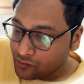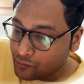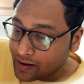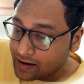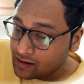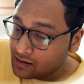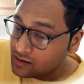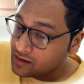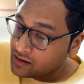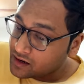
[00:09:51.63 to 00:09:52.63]
Well,
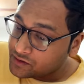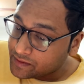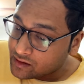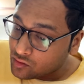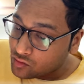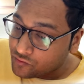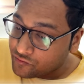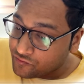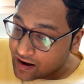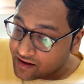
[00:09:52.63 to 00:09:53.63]
it will go
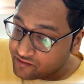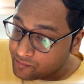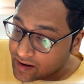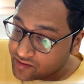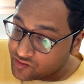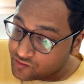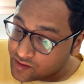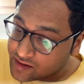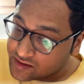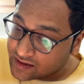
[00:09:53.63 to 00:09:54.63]
5 by
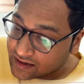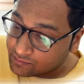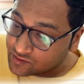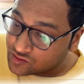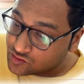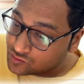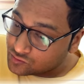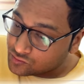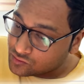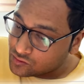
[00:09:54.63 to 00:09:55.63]
3 times
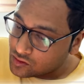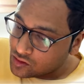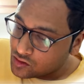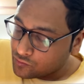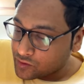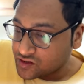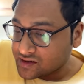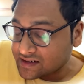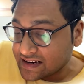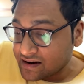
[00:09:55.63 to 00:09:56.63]
2, which
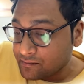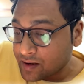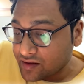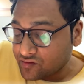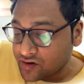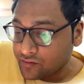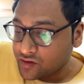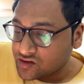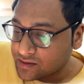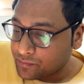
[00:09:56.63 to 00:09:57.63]
is 10 by 3,
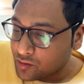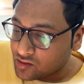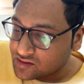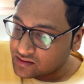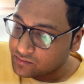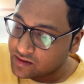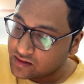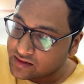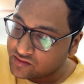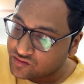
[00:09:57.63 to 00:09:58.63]
which is
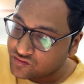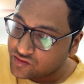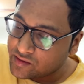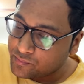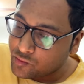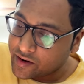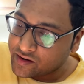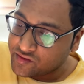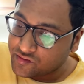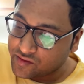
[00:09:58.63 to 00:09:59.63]
approximately
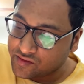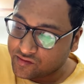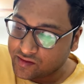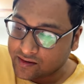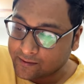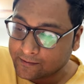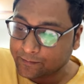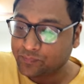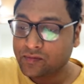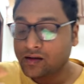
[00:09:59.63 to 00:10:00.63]
3.33.
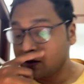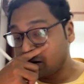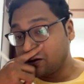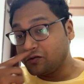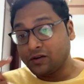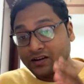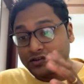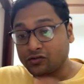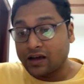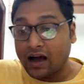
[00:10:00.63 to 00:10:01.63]
unit
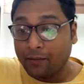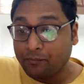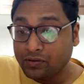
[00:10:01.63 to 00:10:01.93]
to the up.